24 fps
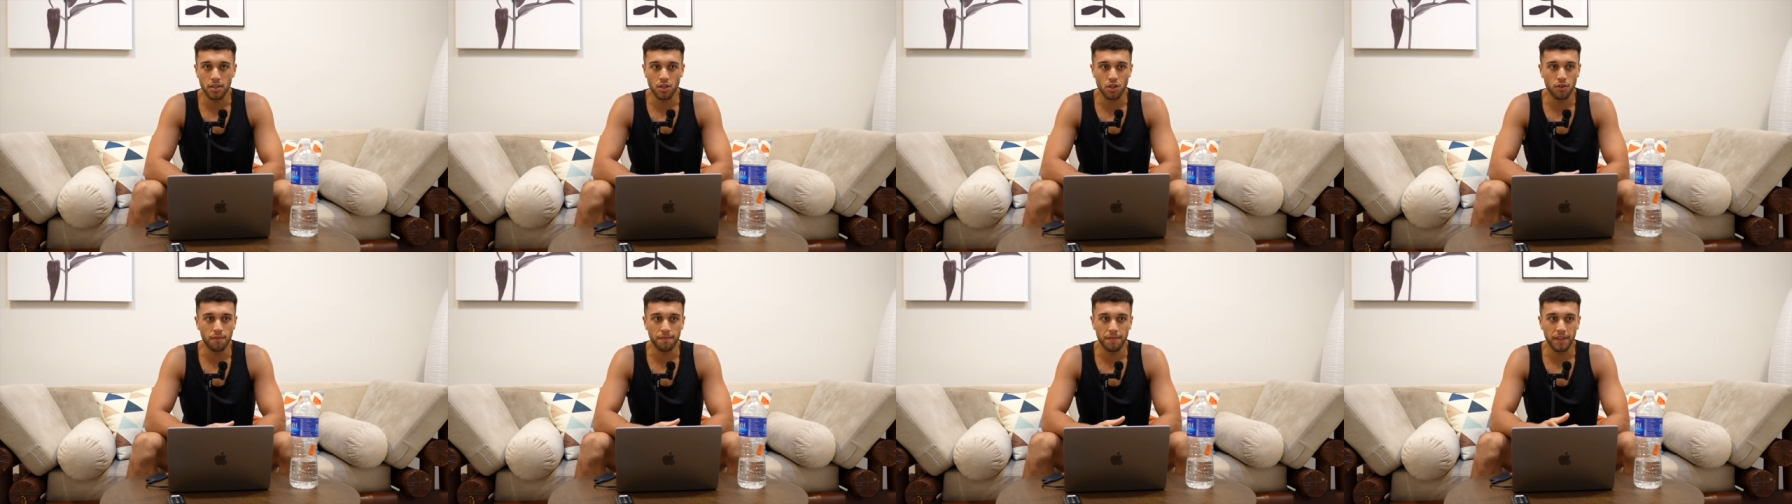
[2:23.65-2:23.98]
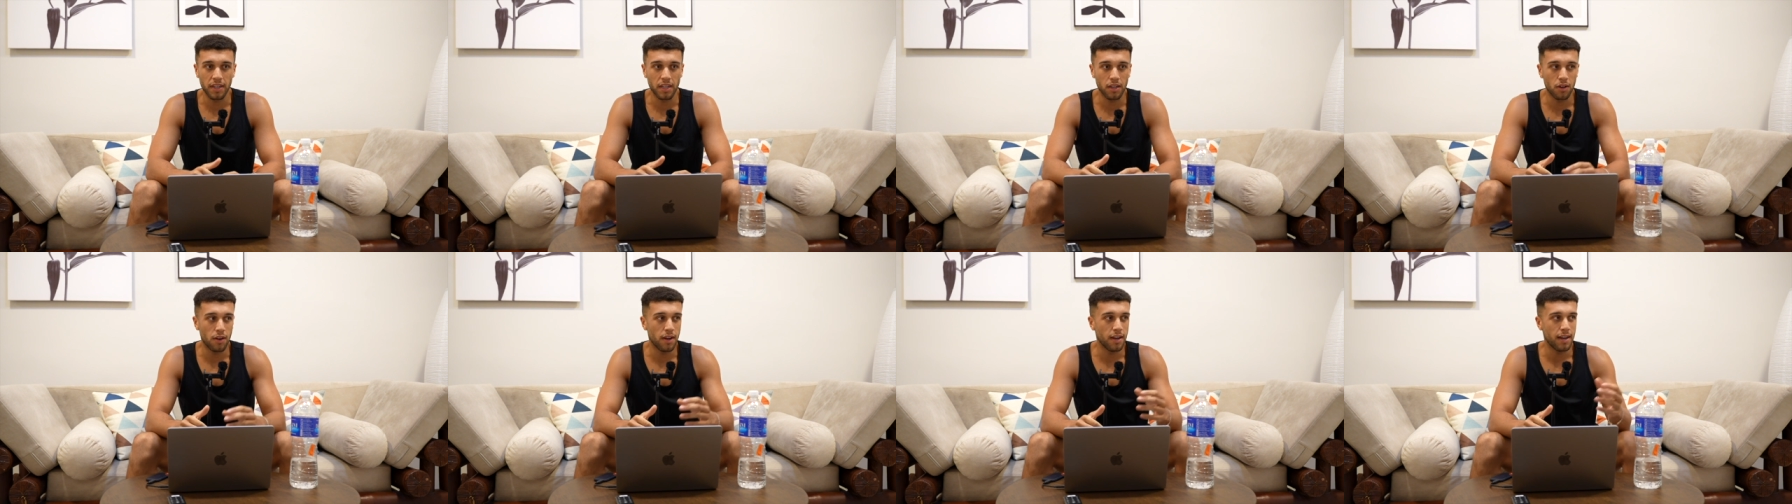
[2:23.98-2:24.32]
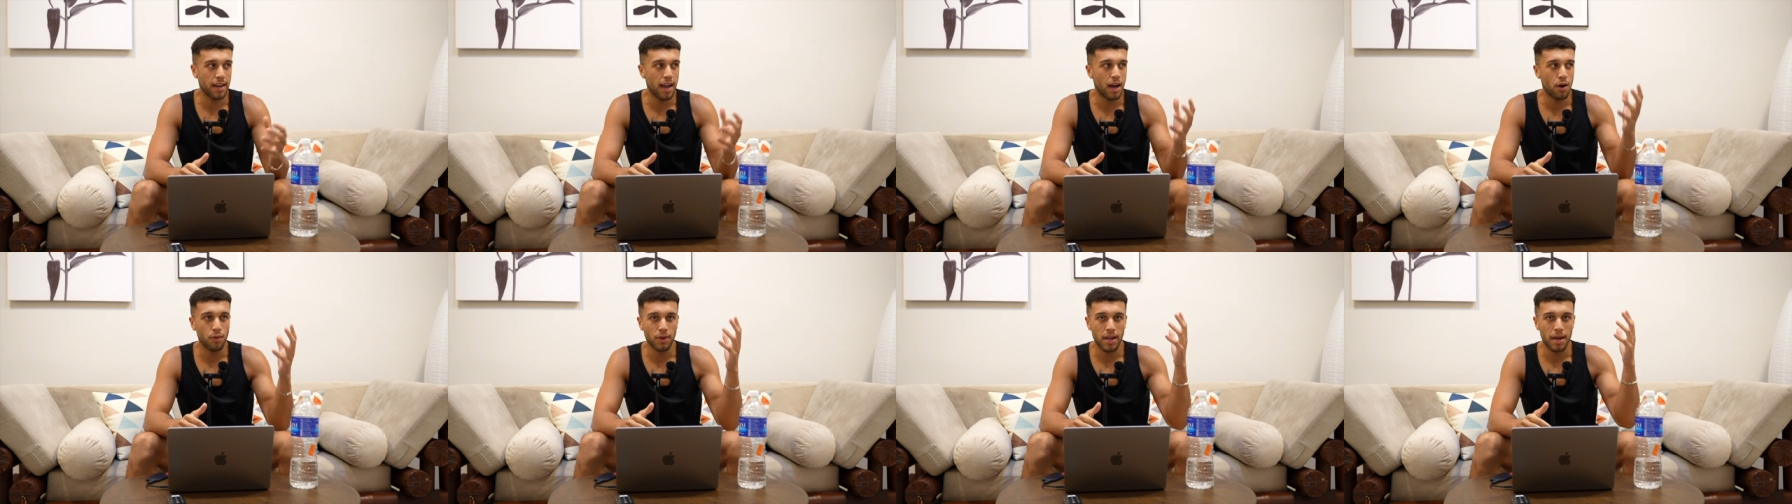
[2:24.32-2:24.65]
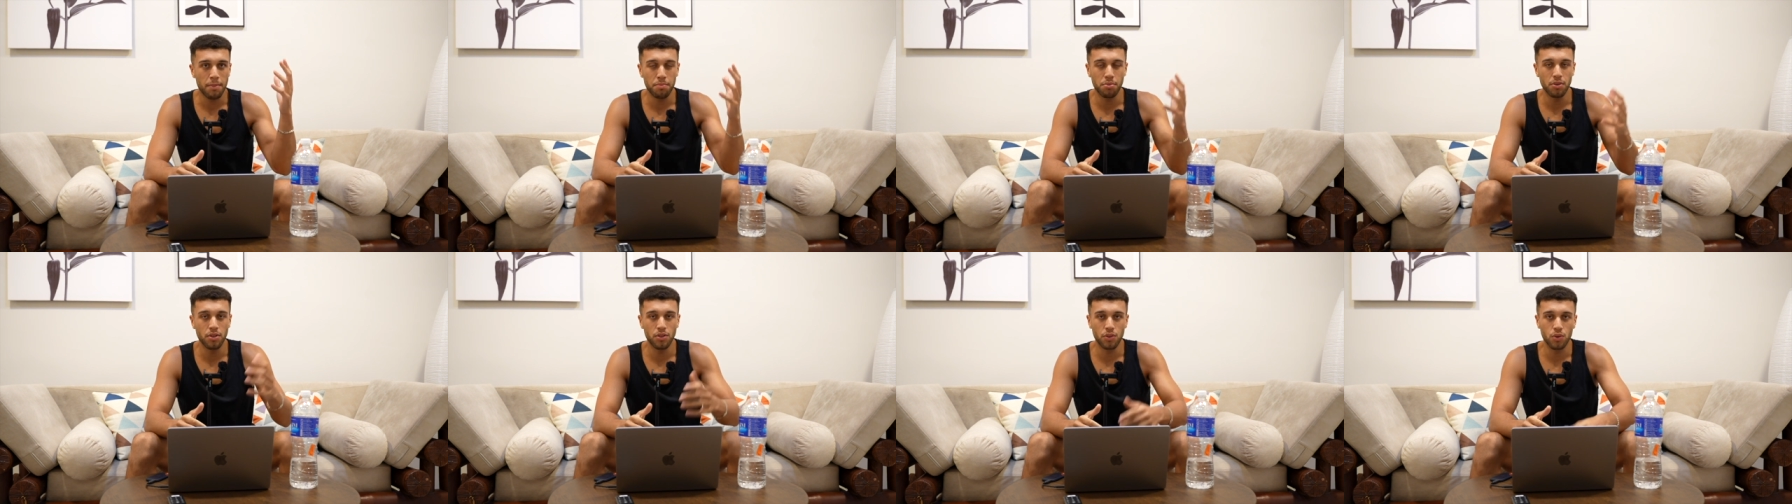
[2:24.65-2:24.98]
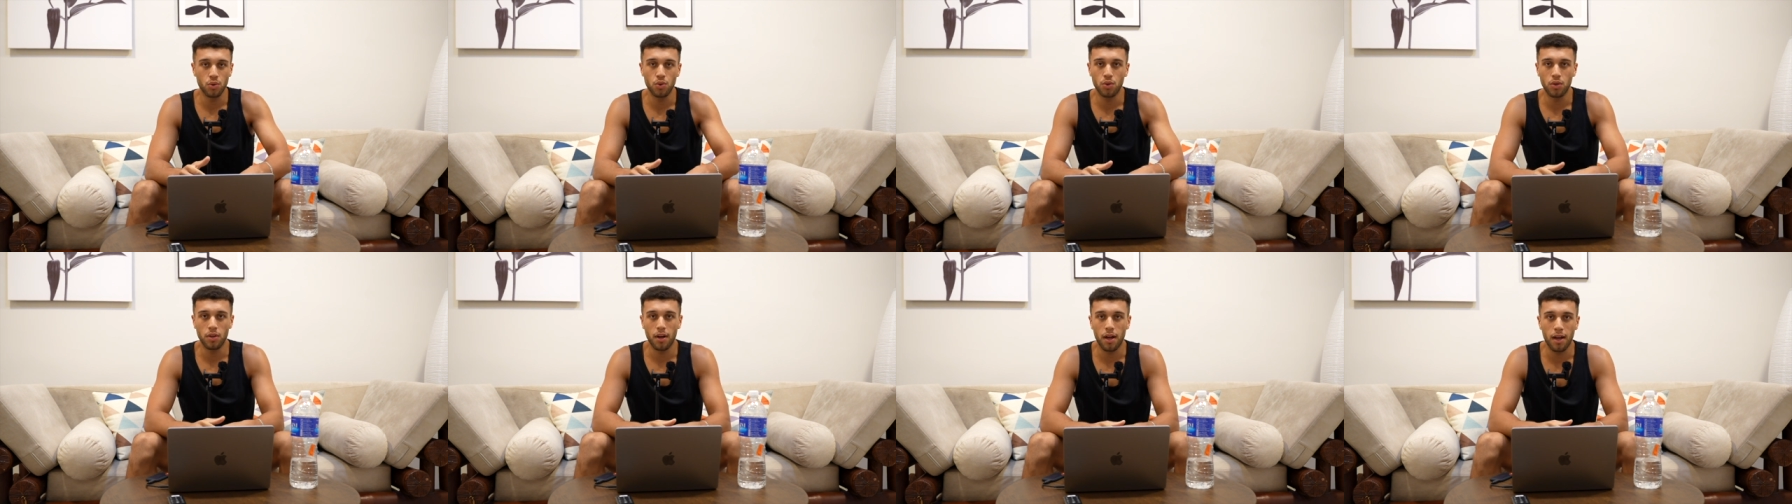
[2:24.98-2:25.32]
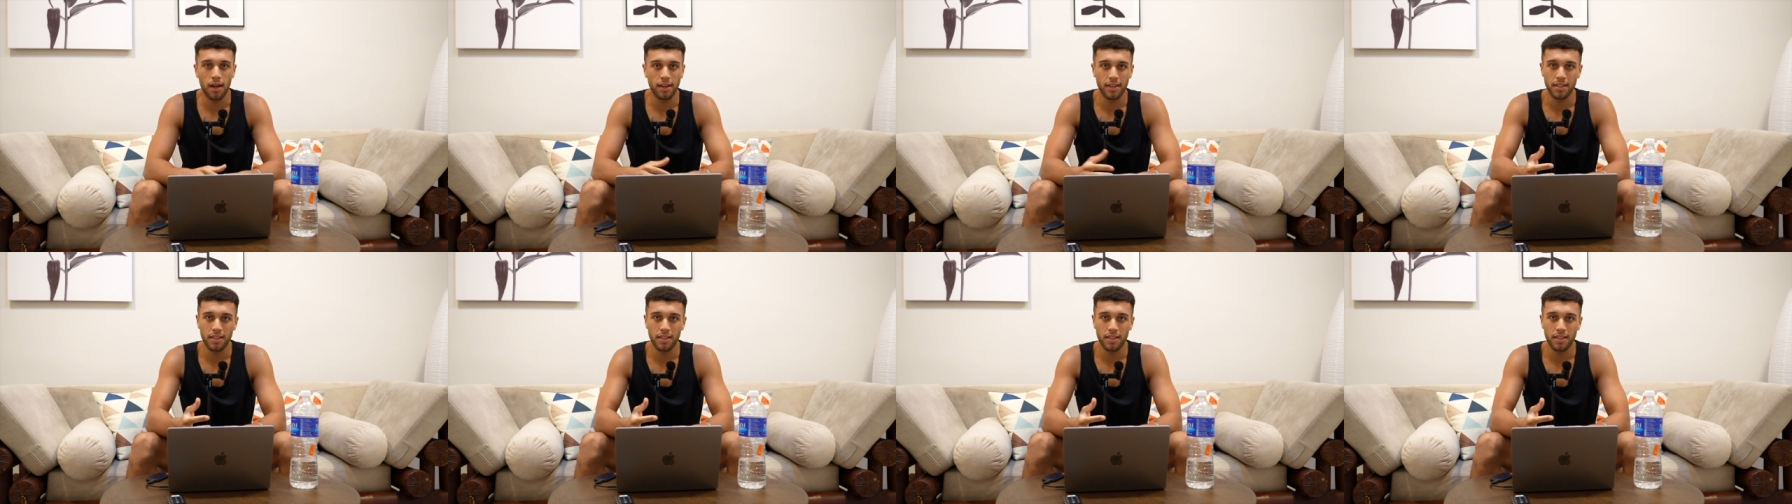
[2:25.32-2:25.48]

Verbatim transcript: something like loud happens or uh,